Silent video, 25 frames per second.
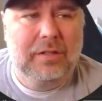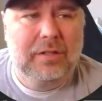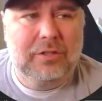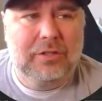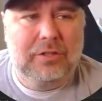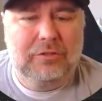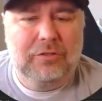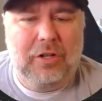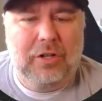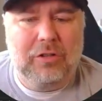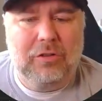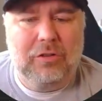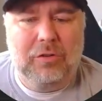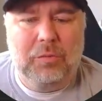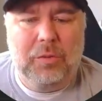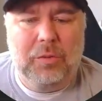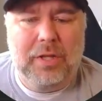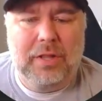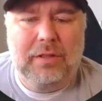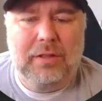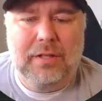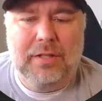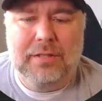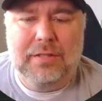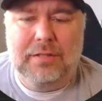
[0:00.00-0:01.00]
struggled
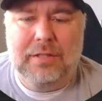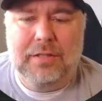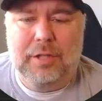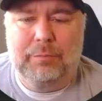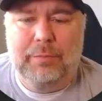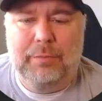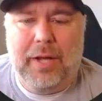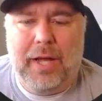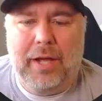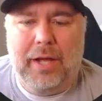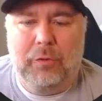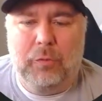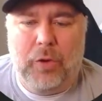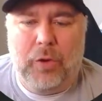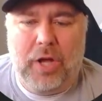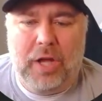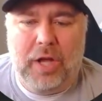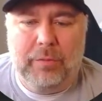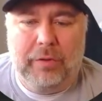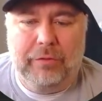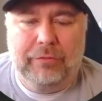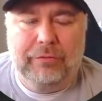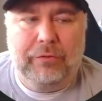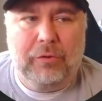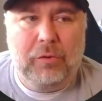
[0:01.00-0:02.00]
with this in a bad way
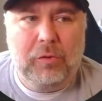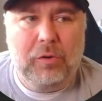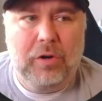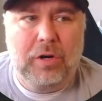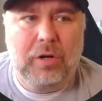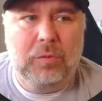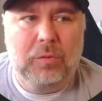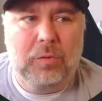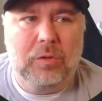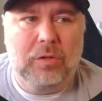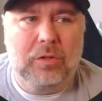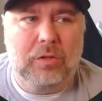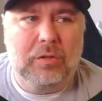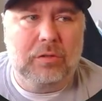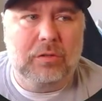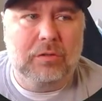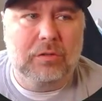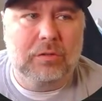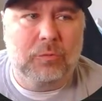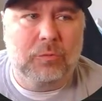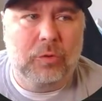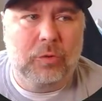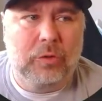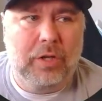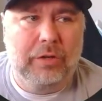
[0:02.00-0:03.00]
before will
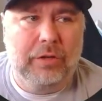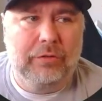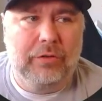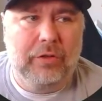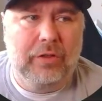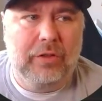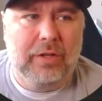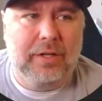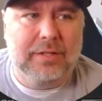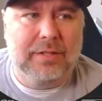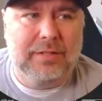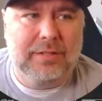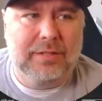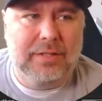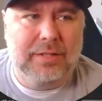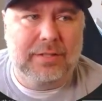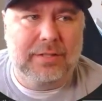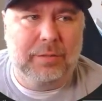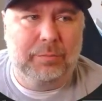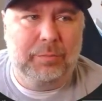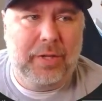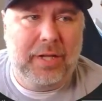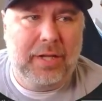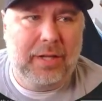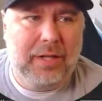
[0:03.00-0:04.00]
give you this
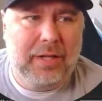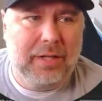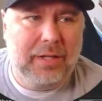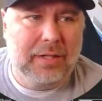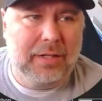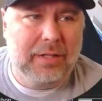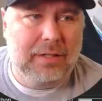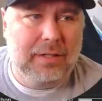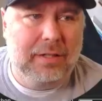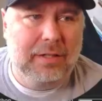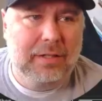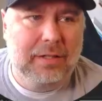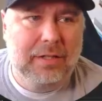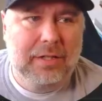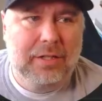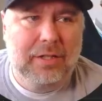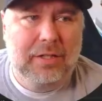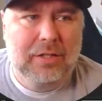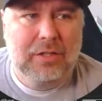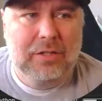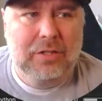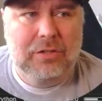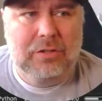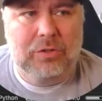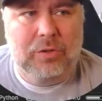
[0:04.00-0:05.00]
sys.append,
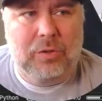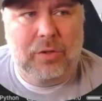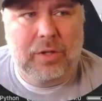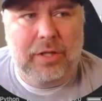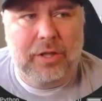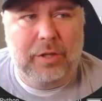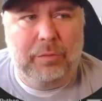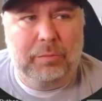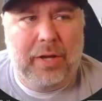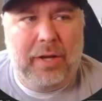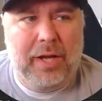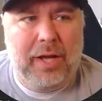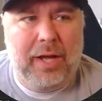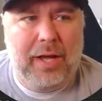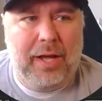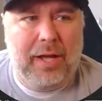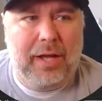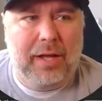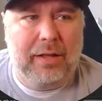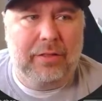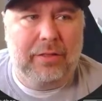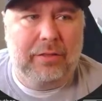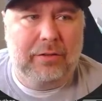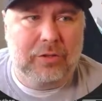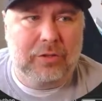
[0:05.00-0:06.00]
join the
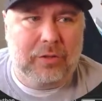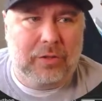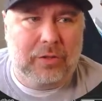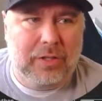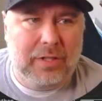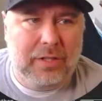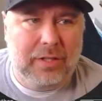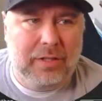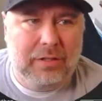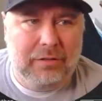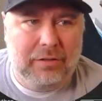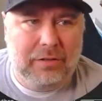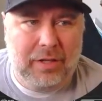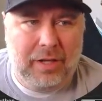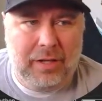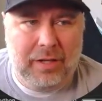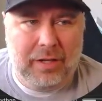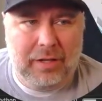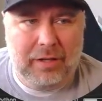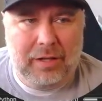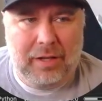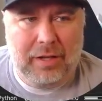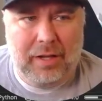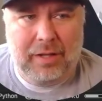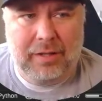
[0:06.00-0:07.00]
path,
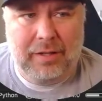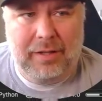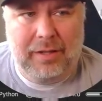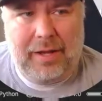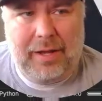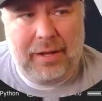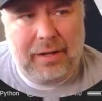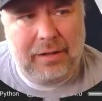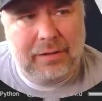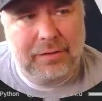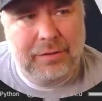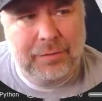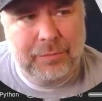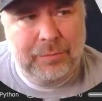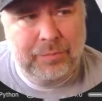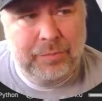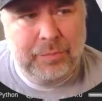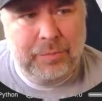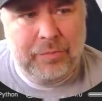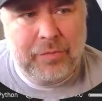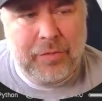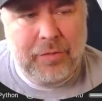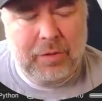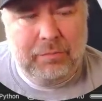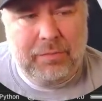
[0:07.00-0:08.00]
and that
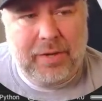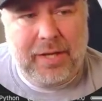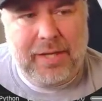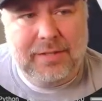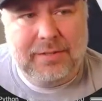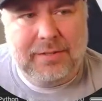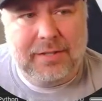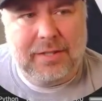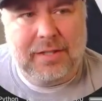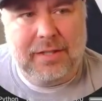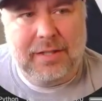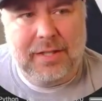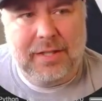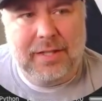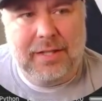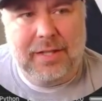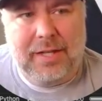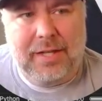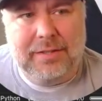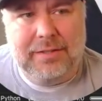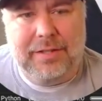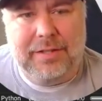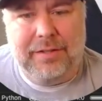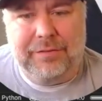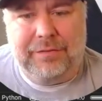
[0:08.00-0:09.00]
basically
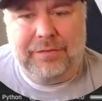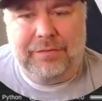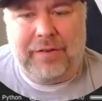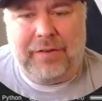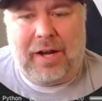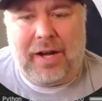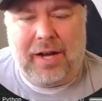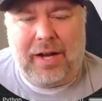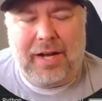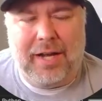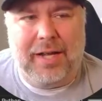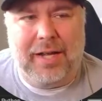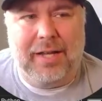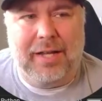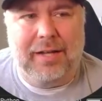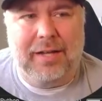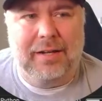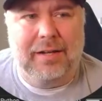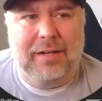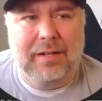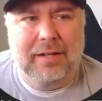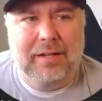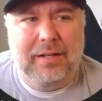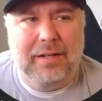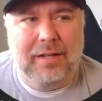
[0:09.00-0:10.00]
lets it
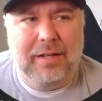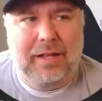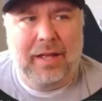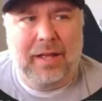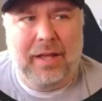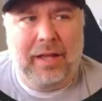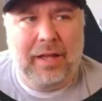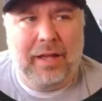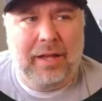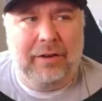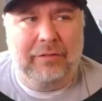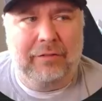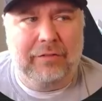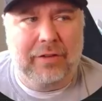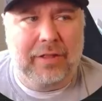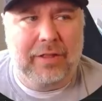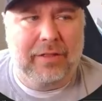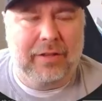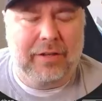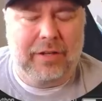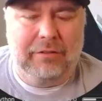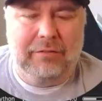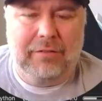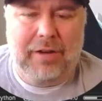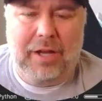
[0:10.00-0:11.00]
find
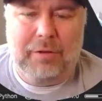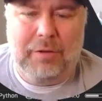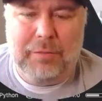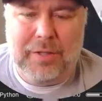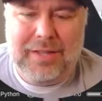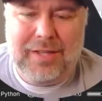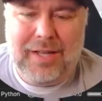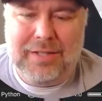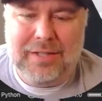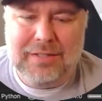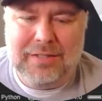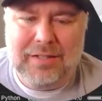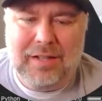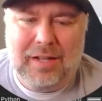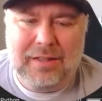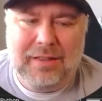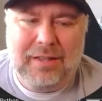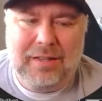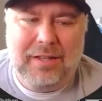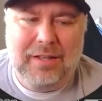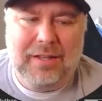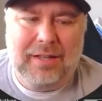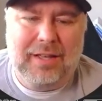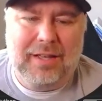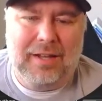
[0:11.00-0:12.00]
everything around. But that's not
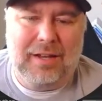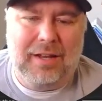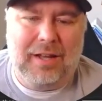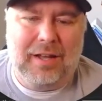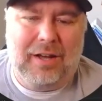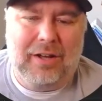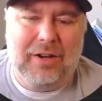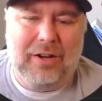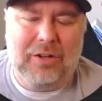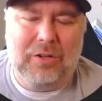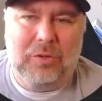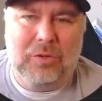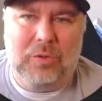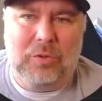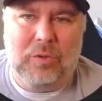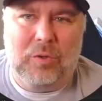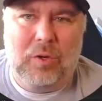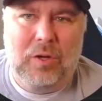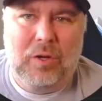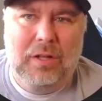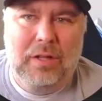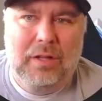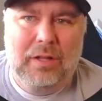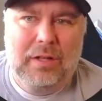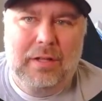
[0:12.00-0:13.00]
the
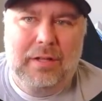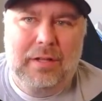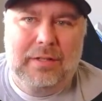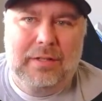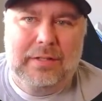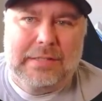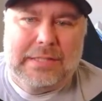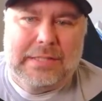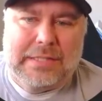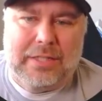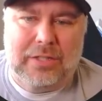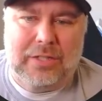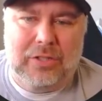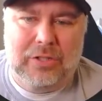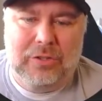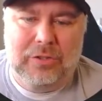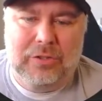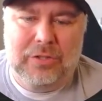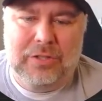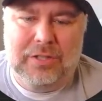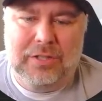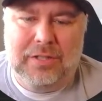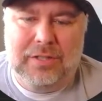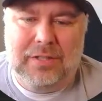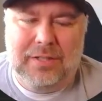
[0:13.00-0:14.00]
canonical
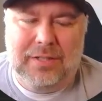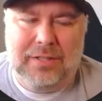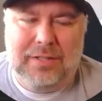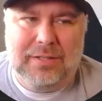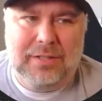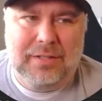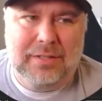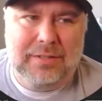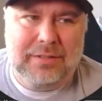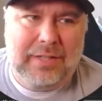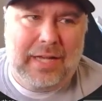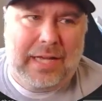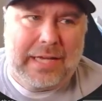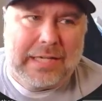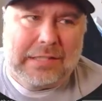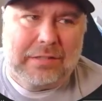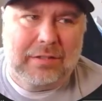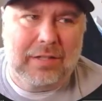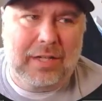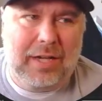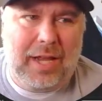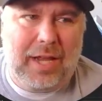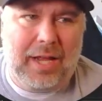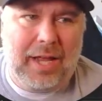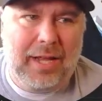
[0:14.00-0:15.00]
solution. It's
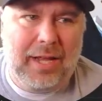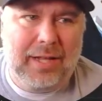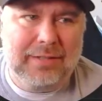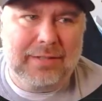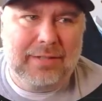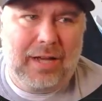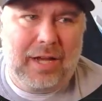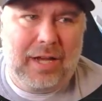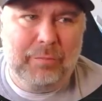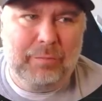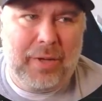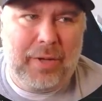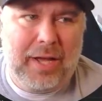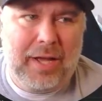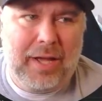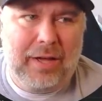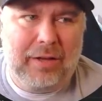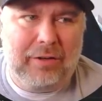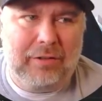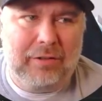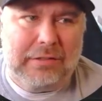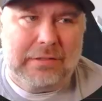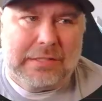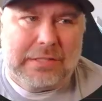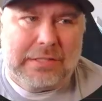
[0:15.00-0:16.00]
actually an
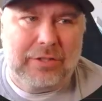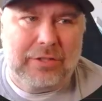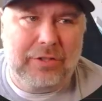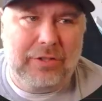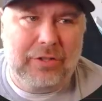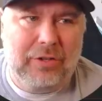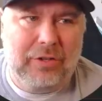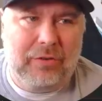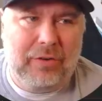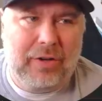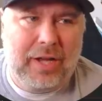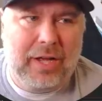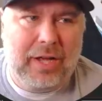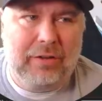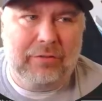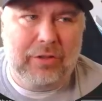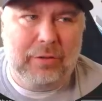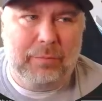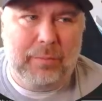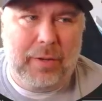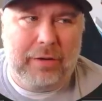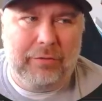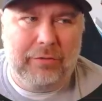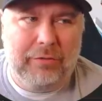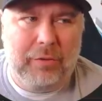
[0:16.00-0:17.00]
anti-pattern, so you don't have
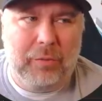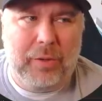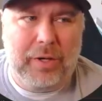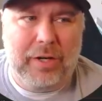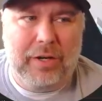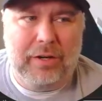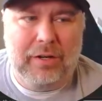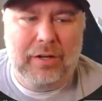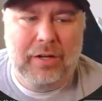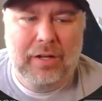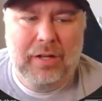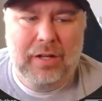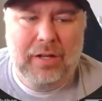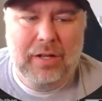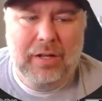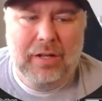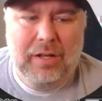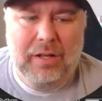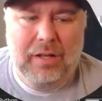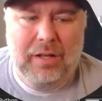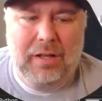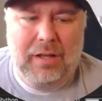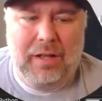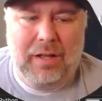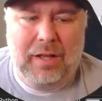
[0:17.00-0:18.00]
them everywhere.
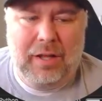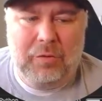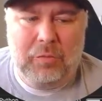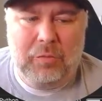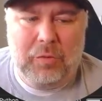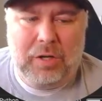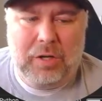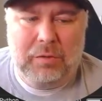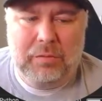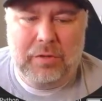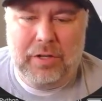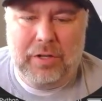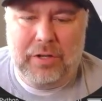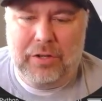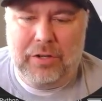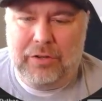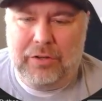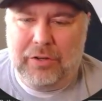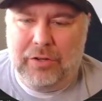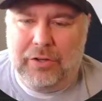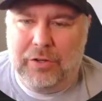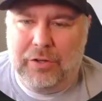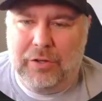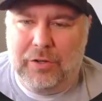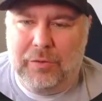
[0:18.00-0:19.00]
And what I'm going to
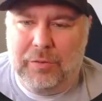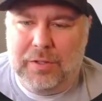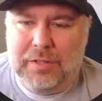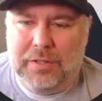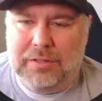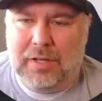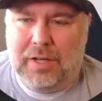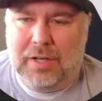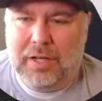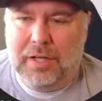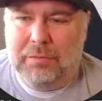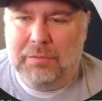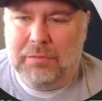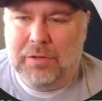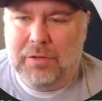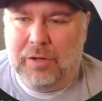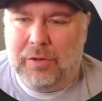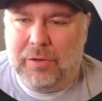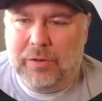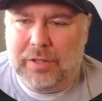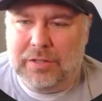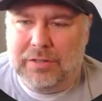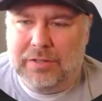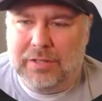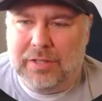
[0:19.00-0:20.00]
do is I'm
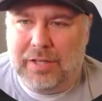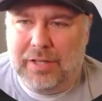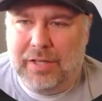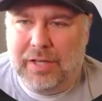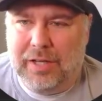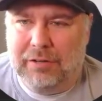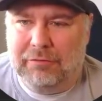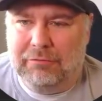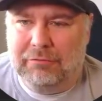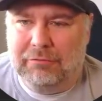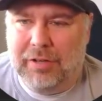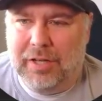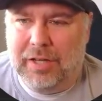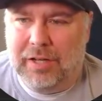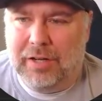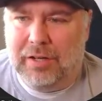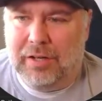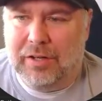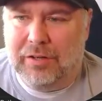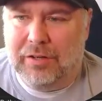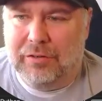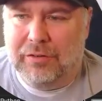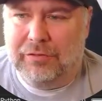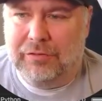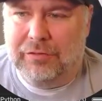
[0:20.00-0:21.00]
going to get rid
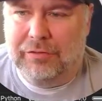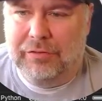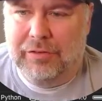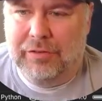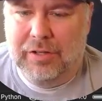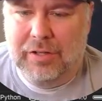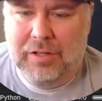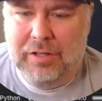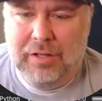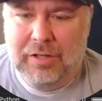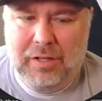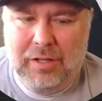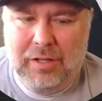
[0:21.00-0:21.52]
of